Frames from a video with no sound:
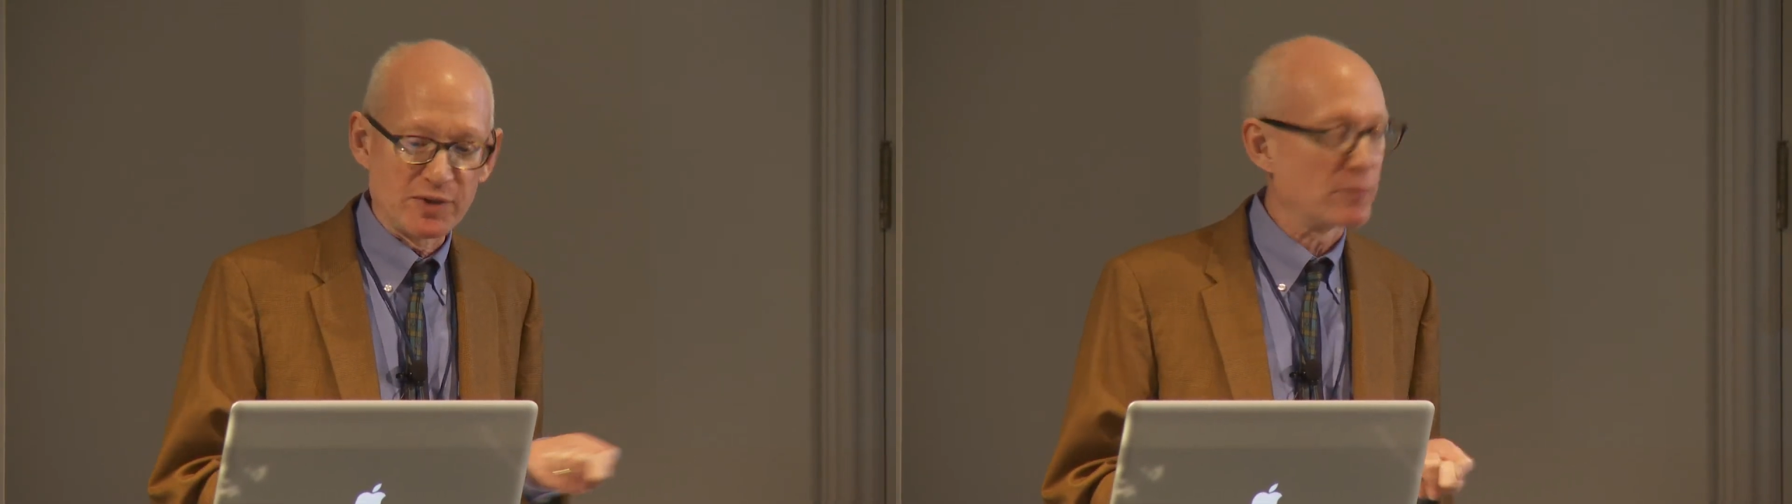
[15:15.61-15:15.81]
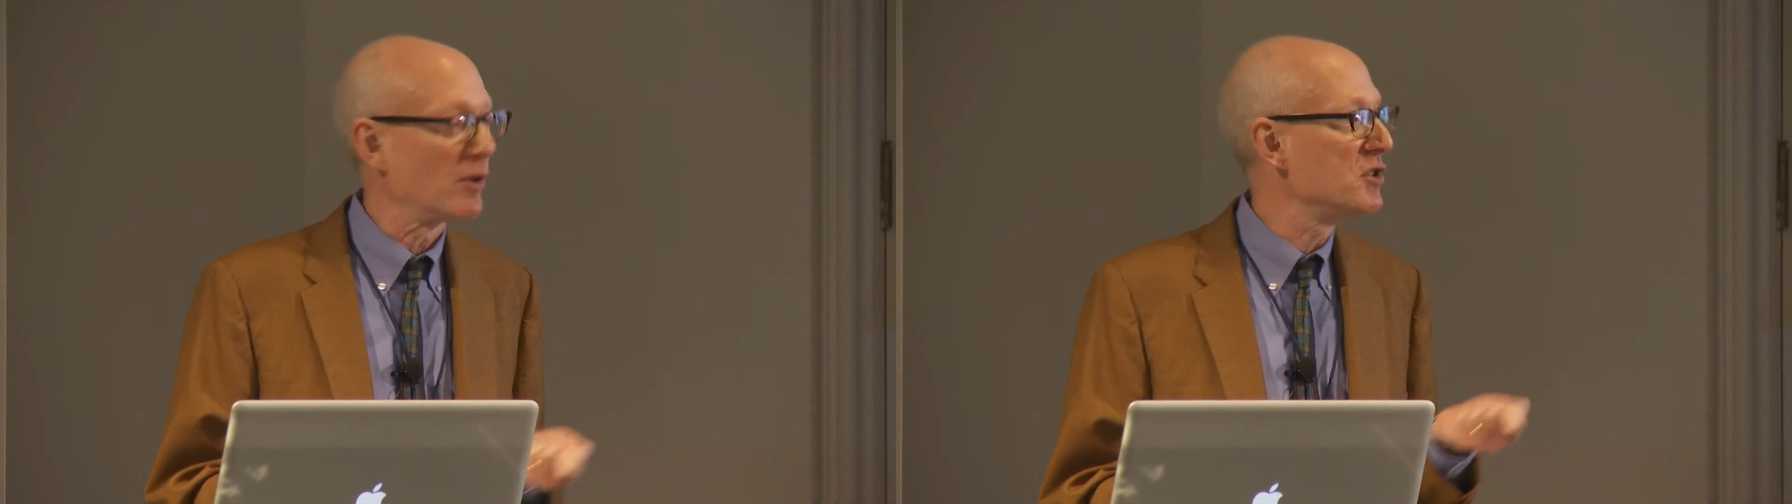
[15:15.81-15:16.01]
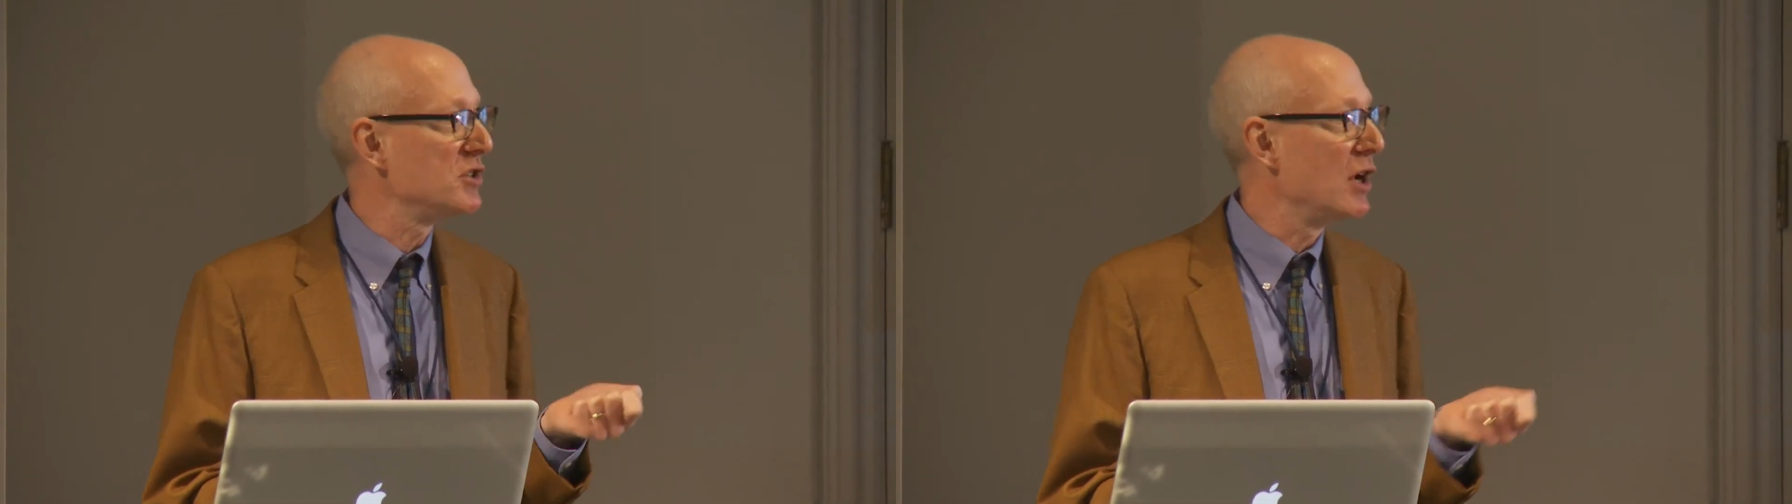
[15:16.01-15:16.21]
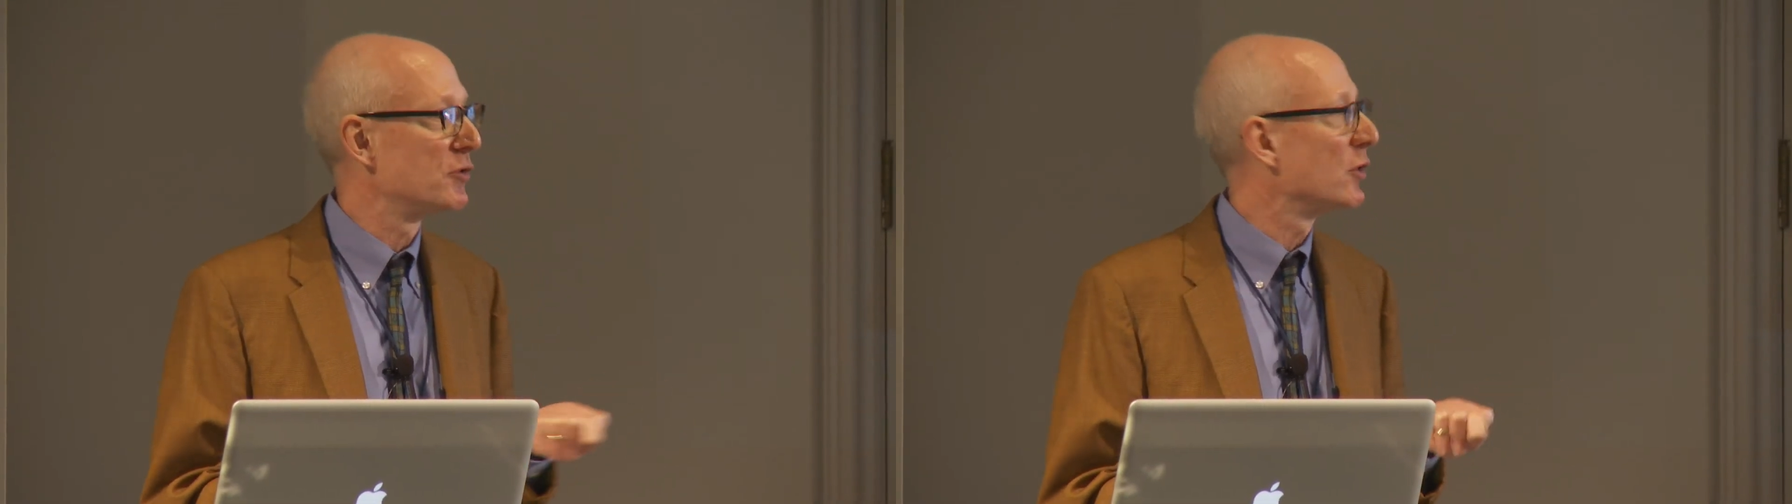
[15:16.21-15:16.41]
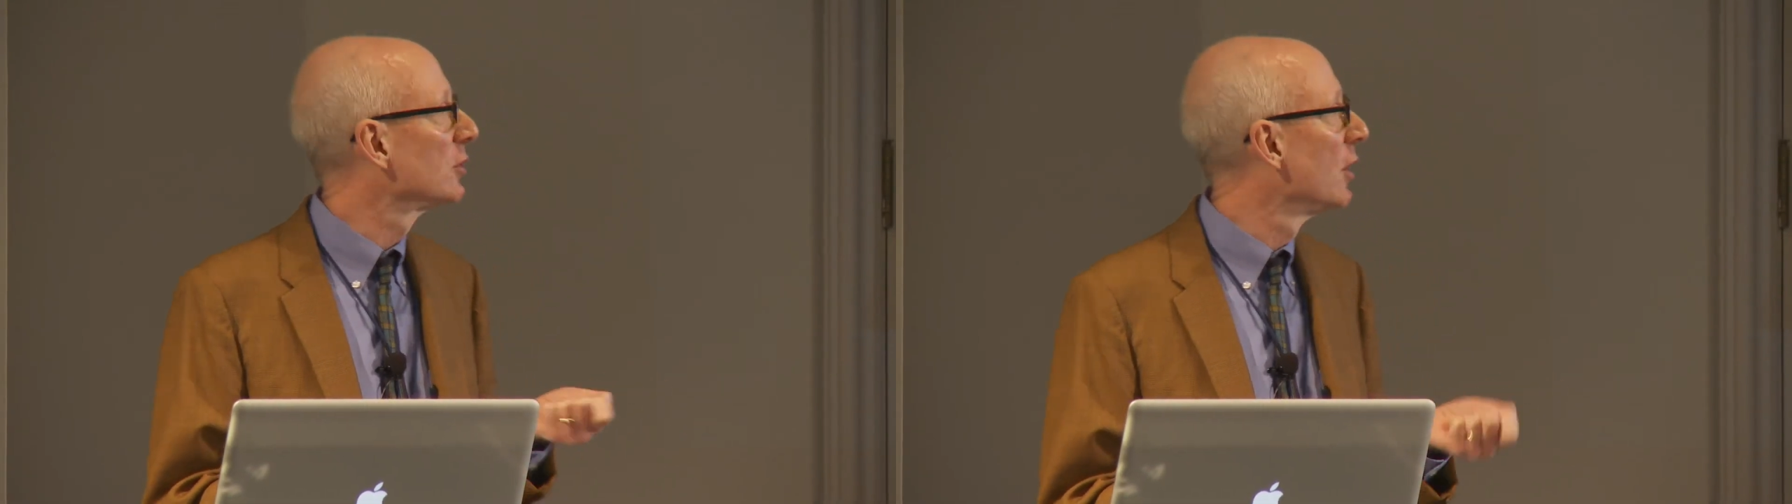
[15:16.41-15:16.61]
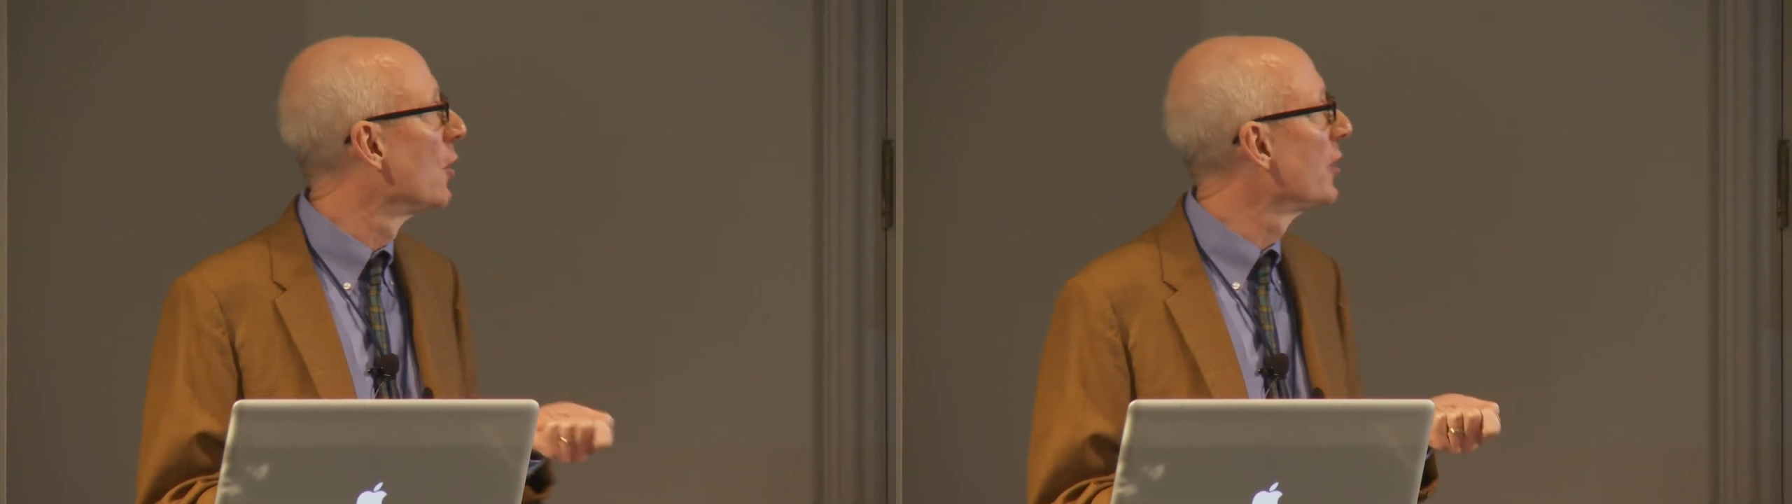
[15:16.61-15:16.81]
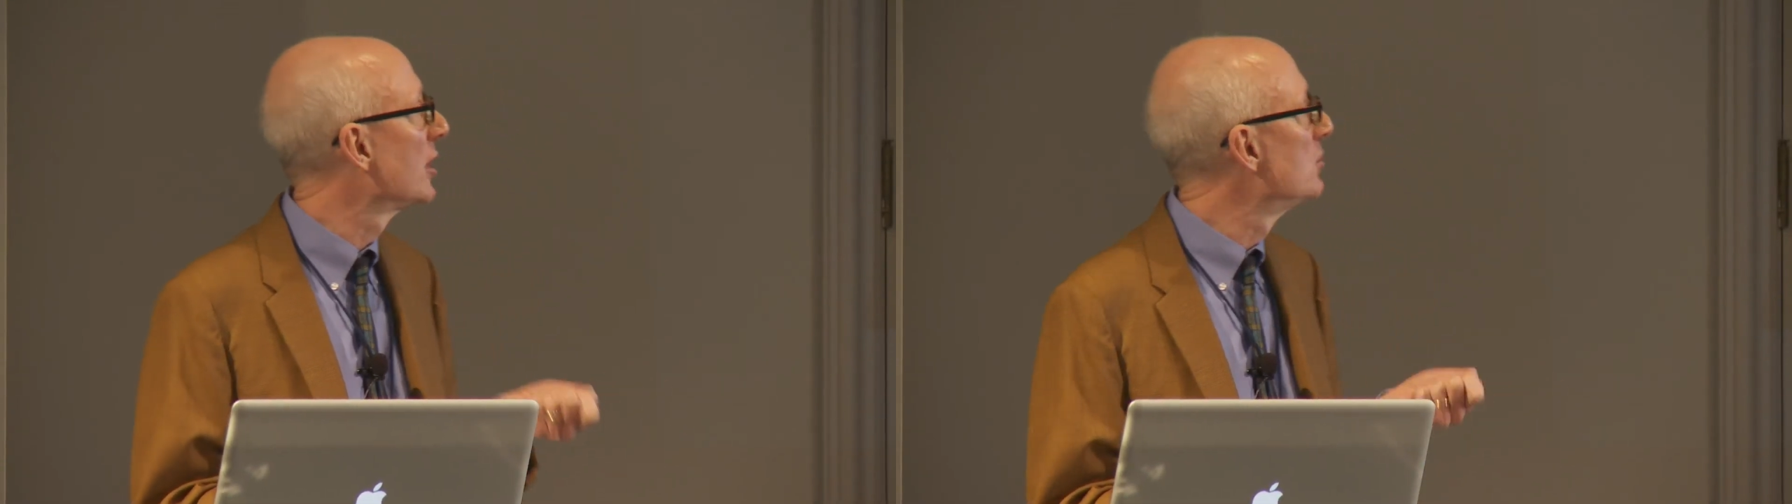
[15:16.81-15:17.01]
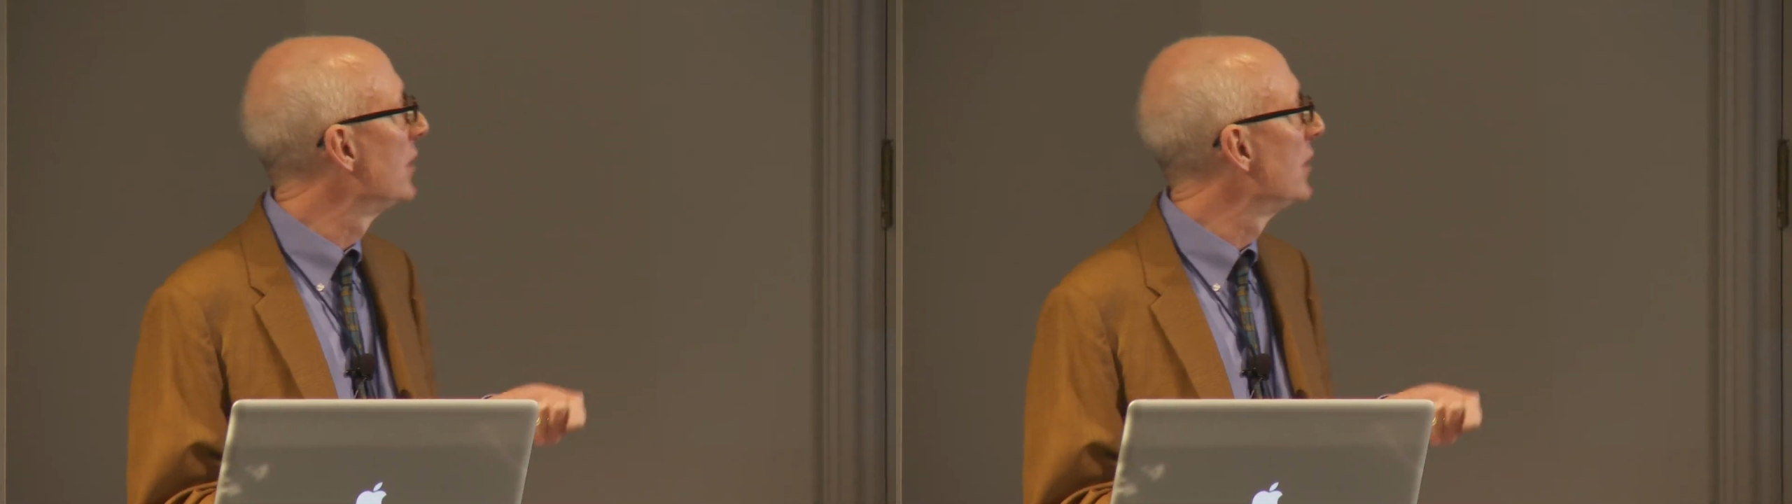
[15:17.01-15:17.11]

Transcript: temporary shelter, clothing, and